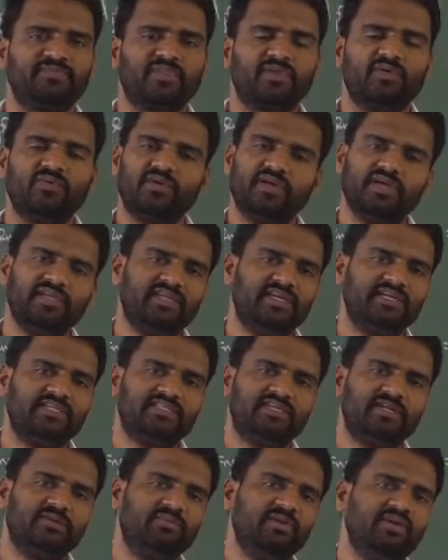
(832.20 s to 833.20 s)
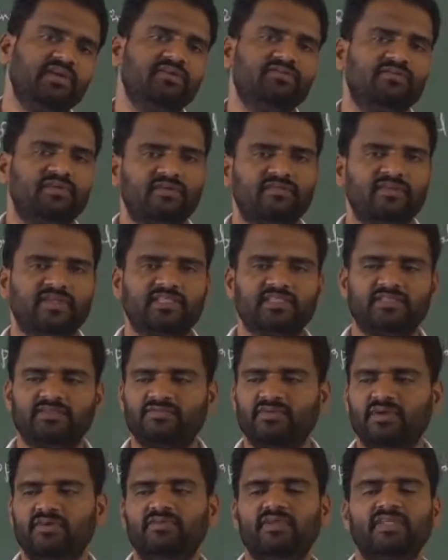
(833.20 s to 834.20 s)
Okay, that is said to be wavelength.
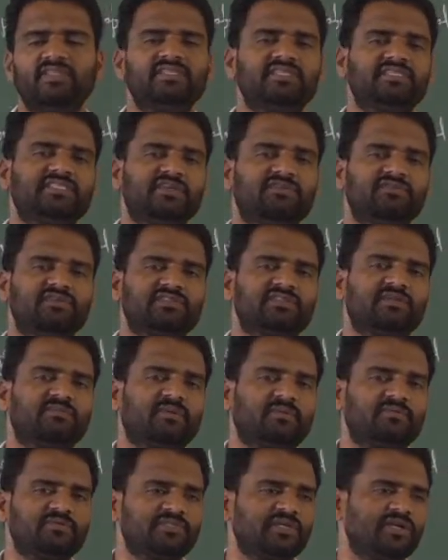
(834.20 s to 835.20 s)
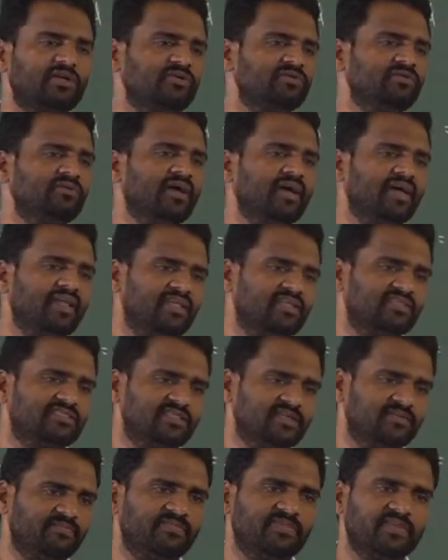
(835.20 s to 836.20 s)
Wavelength is inversely proportional to
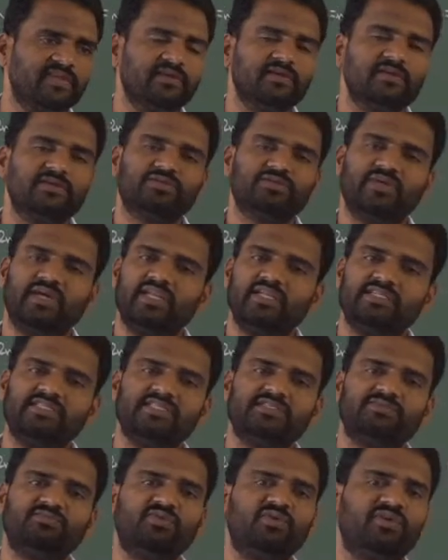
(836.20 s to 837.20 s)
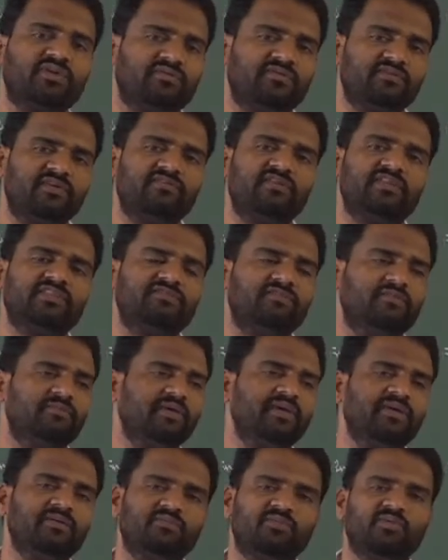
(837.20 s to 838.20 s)
energy. So energy is more, wavelength will
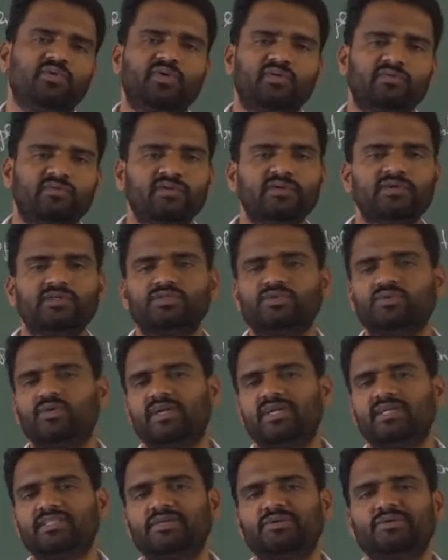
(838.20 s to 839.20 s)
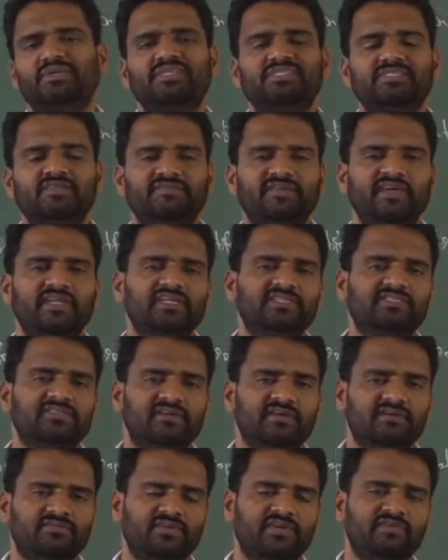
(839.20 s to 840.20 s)
be more. So what are the units of energy?
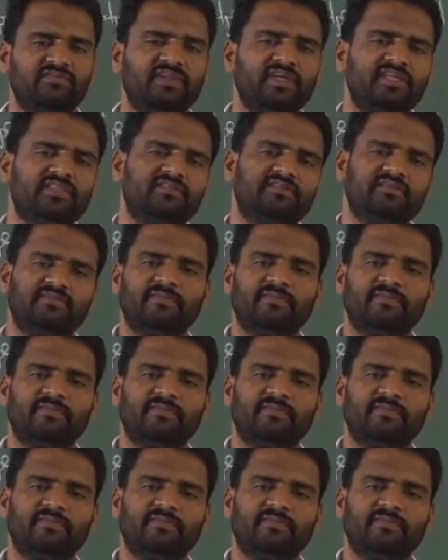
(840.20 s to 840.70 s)
Wavelength?